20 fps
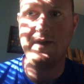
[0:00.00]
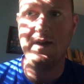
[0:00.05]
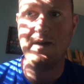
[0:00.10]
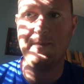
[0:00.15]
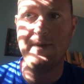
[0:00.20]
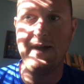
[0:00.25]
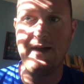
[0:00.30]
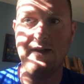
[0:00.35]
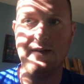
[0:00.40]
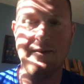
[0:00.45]
they are
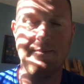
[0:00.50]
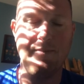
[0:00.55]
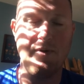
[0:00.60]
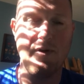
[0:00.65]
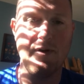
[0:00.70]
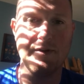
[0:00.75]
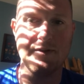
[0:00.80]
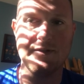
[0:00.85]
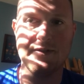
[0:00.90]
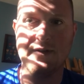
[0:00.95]
making the
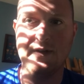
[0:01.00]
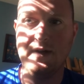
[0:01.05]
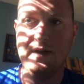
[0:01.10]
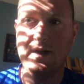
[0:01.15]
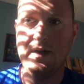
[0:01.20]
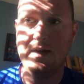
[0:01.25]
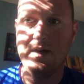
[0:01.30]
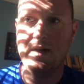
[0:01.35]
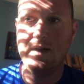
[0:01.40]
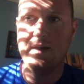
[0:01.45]
parts.
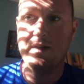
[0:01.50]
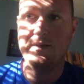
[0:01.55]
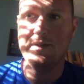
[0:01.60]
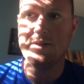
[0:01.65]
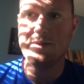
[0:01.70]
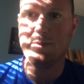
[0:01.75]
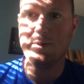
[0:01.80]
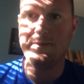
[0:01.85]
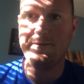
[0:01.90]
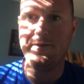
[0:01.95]

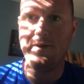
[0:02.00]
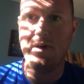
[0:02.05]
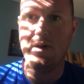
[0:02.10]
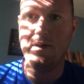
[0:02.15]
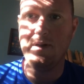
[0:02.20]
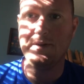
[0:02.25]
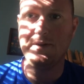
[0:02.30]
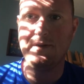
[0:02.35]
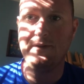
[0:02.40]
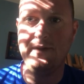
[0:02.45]
This would fall
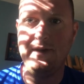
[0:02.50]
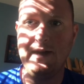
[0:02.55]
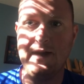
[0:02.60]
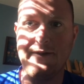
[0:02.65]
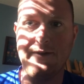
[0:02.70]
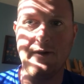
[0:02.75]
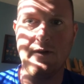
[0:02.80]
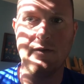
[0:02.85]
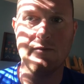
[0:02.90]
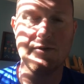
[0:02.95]
under the
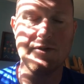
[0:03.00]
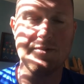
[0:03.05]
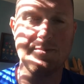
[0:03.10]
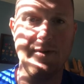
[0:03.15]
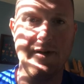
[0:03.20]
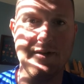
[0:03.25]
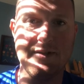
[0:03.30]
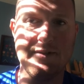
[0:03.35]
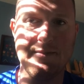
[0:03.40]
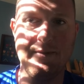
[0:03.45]
ethical
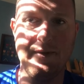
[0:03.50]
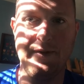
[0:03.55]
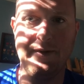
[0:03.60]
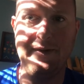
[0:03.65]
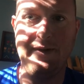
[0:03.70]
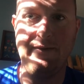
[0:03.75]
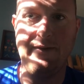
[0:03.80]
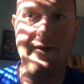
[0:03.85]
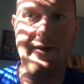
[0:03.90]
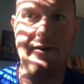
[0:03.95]

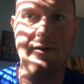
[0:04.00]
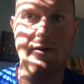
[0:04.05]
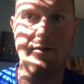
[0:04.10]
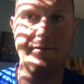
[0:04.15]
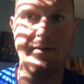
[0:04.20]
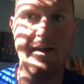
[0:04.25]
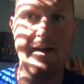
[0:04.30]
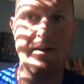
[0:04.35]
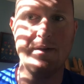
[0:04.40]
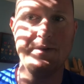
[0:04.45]
responsibility layer of
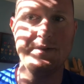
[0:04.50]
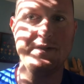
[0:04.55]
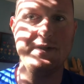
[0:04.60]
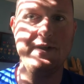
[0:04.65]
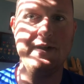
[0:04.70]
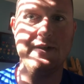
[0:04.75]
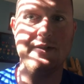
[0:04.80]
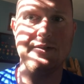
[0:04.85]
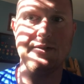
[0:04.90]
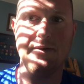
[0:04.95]
Carroll's
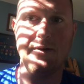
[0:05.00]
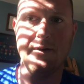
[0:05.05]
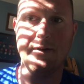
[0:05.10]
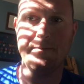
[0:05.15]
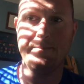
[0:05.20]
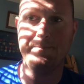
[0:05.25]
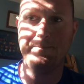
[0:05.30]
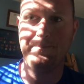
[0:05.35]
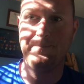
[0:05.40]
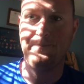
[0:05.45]
CSR.
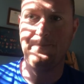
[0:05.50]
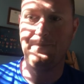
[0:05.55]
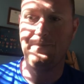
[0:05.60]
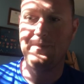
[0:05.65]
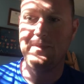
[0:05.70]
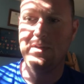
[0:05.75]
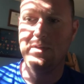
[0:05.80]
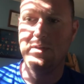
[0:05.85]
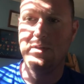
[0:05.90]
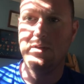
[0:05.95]

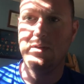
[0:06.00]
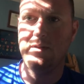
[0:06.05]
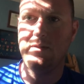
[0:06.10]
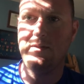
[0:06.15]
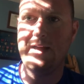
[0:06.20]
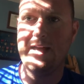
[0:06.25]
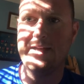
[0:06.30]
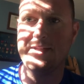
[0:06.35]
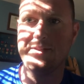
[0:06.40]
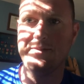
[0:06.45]

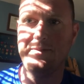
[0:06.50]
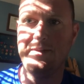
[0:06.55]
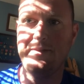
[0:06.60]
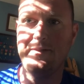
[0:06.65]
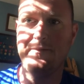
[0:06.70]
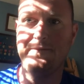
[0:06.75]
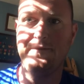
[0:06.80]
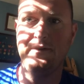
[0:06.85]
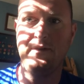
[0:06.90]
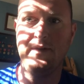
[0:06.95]
Lastly,
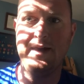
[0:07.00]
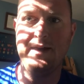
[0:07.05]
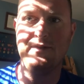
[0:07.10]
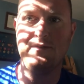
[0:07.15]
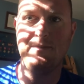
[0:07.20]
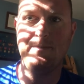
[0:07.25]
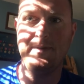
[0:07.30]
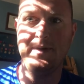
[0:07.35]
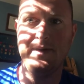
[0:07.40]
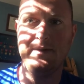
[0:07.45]
the
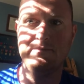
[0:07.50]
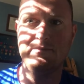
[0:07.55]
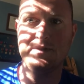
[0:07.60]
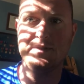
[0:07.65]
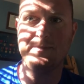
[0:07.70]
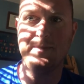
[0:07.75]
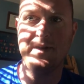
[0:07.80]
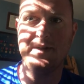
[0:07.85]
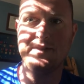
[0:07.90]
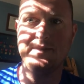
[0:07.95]
philanthropic
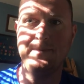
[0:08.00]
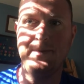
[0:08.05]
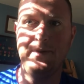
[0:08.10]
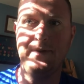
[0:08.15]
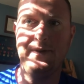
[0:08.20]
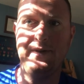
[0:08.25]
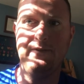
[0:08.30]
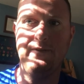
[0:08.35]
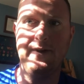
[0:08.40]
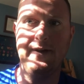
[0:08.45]

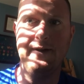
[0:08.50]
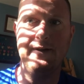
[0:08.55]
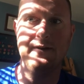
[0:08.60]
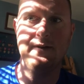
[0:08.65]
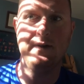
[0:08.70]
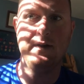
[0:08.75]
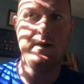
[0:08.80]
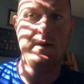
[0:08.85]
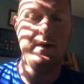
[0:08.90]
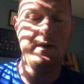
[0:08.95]
responsibility layer
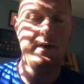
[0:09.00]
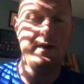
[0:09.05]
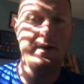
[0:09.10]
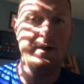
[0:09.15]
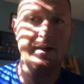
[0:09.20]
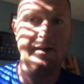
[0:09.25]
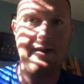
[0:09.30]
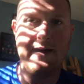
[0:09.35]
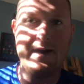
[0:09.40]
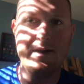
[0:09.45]

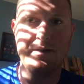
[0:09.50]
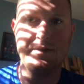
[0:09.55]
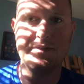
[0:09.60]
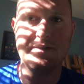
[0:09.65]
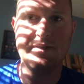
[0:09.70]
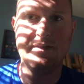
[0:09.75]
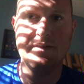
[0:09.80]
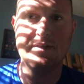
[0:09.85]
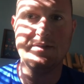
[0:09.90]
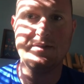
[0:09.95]
in
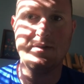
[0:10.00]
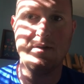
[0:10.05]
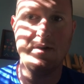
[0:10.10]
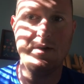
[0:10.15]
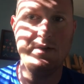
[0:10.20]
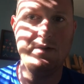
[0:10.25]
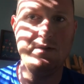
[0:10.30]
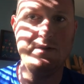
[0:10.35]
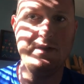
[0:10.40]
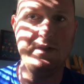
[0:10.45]
Carroll's
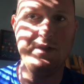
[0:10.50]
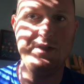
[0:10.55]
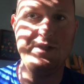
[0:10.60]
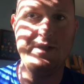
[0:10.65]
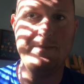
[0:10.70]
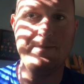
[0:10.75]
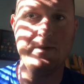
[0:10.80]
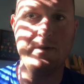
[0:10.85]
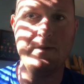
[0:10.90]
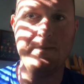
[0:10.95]
CSR, using
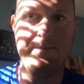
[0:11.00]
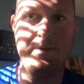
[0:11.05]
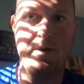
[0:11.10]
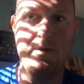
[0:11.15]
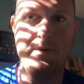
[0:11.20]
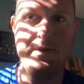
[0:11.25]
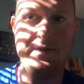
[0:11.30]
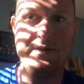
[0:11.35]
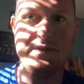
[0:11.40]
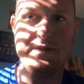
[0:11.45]
cheaper
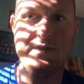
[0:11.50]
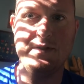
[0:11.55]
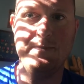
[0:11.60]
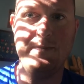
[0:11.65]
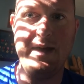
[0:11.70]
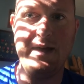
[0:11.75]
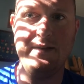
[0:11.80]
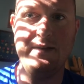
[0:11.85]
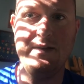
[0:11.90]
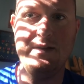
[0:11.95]
components to
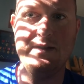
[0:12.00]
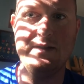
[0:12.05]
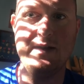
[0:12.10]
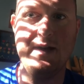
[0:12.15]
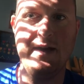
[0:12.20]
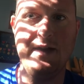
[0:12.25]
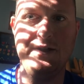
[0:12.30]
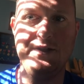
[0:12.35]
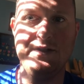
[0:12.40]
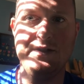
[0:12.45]
make these
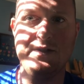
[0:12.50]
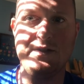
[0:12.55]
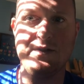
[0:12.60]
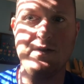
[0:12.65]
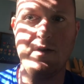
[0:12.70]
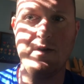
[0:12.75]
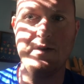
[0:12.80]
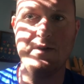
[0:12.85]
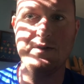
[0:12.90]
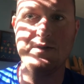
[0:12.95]
engine
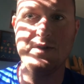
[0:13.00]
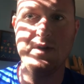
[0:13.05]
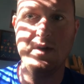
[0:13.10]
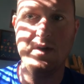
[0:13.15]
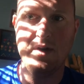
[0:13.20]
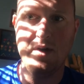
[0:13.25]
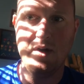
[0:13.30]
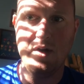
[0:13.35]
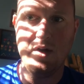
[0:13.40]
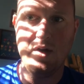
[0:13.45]
starters
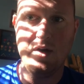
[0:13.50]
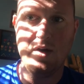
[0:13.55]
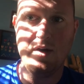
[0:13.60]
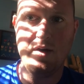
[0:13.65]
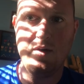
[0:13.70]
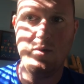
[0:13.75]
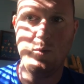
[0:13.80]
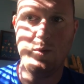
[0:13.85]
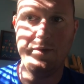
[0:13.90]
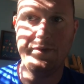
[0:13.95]

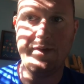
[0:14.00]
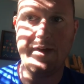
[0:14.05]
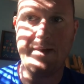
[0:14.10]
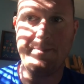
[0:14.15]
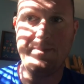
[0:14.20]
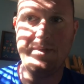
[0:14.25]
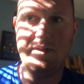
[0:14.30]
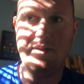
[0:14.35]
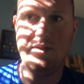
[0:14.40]
will not be